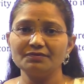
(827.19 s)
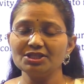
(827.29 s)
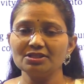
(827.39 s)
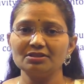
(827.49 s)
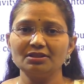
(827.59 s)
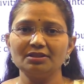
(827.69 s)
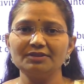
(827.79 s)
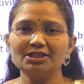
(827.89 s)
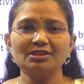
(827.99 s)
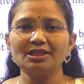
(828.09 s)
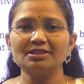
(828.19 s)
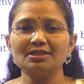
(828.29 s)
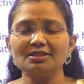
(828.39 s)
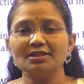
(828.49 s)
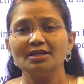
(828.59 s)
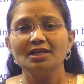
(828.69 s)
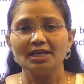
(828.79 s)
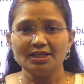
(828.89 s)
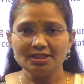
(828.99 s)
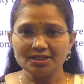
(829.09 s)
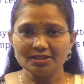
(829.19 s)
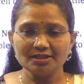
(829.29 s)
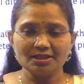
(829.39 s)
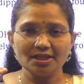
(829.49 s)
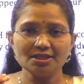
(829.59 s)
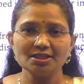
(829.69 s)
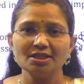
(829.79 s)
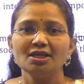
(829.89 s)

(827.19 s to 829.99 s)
Which stages? Initial stage,